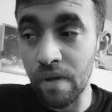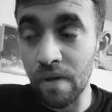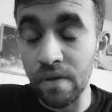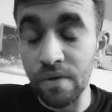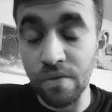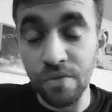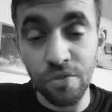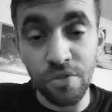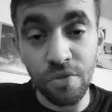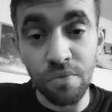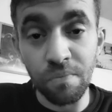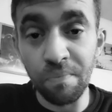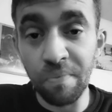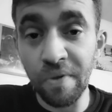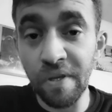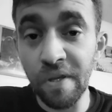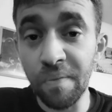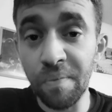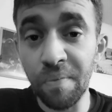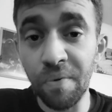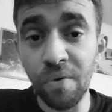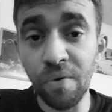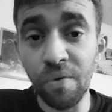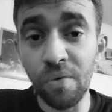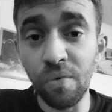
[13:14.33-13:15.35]
Some
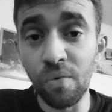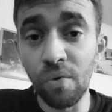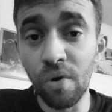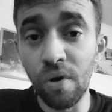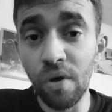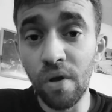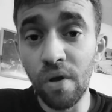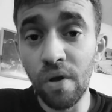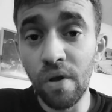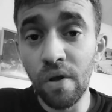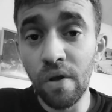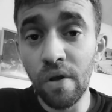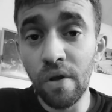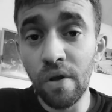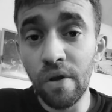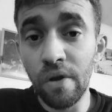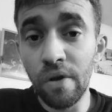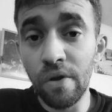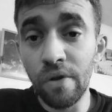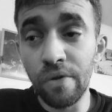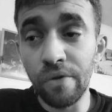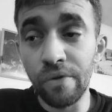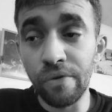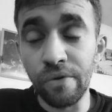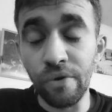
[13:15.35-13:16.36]
people
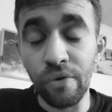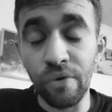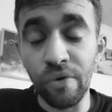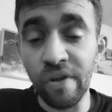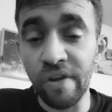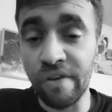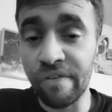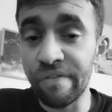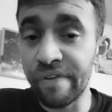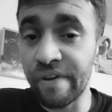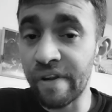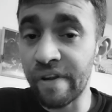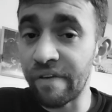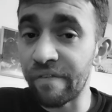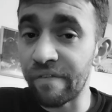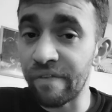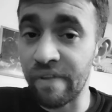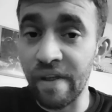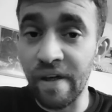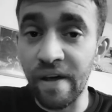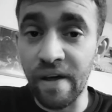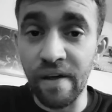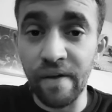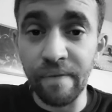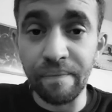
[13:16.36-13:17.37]
don't even have
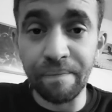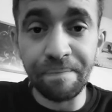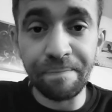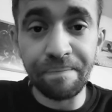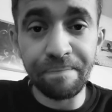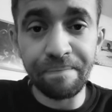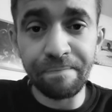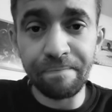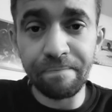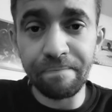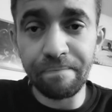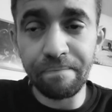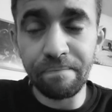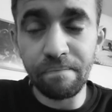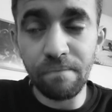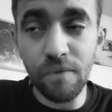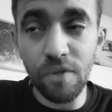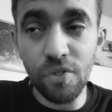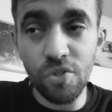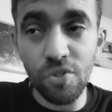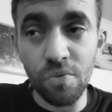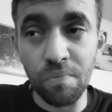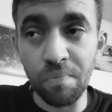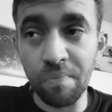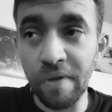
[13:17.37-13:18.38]
that.
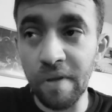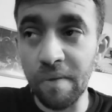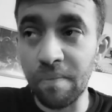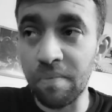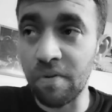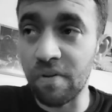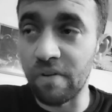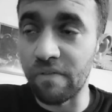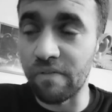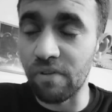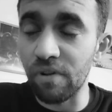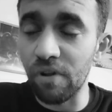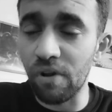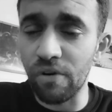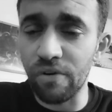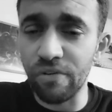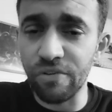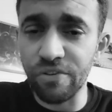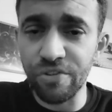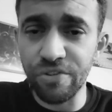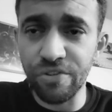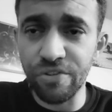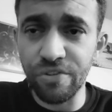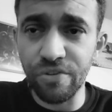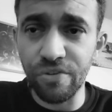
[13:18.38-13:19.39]
Some people have
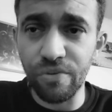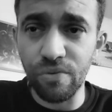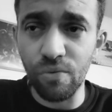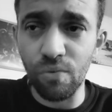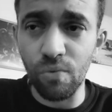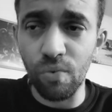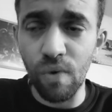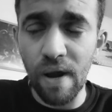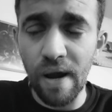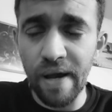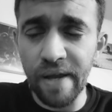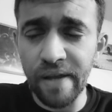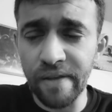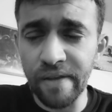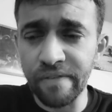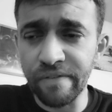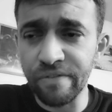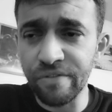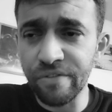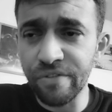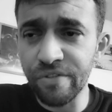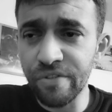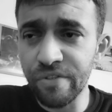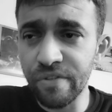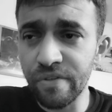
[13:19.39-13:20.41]
lost wives,
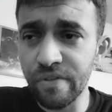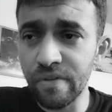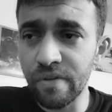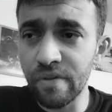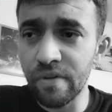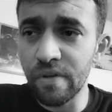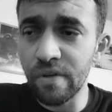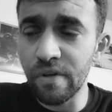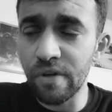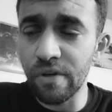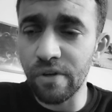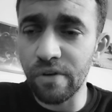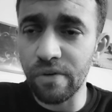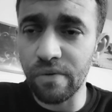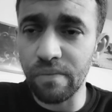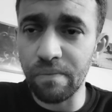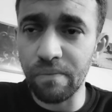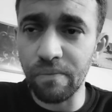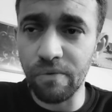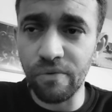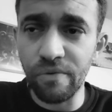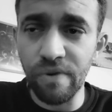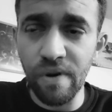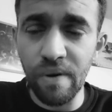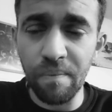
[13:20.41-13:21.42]

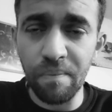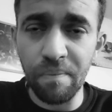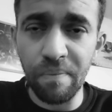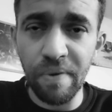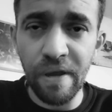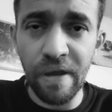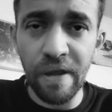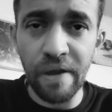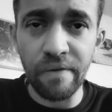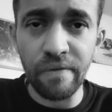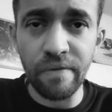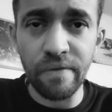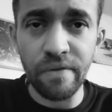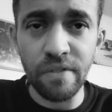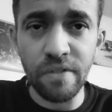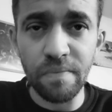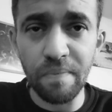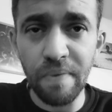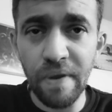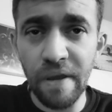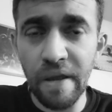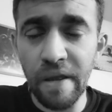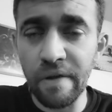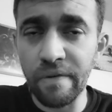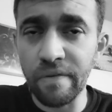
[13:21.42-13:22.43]
grandparents,
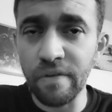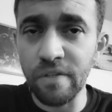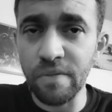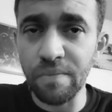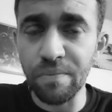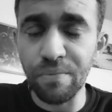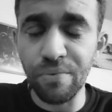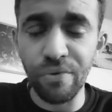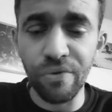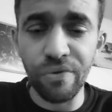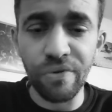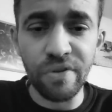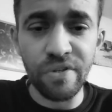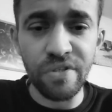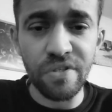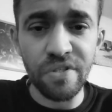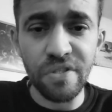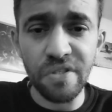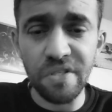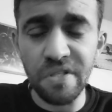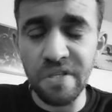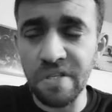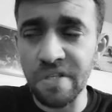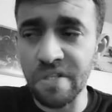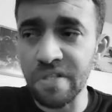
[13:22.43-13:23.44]
parents, brothers,
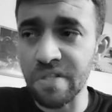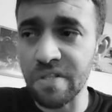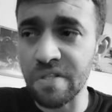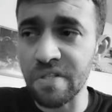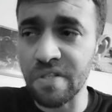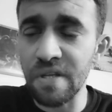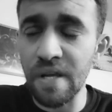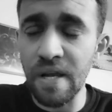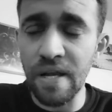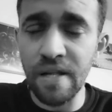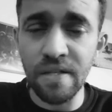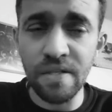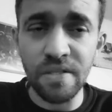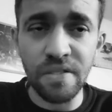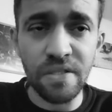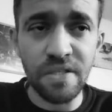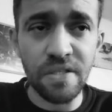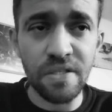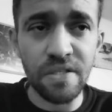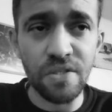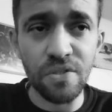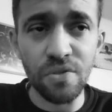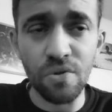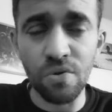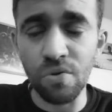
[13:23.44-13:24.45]
sisters,
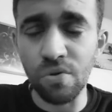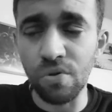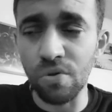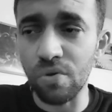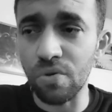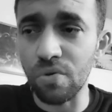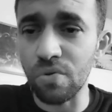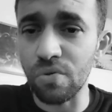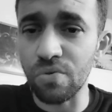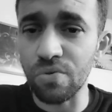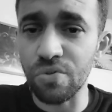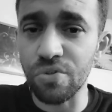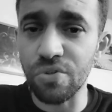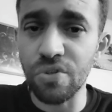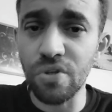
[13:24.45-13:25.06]
aunties, uncles,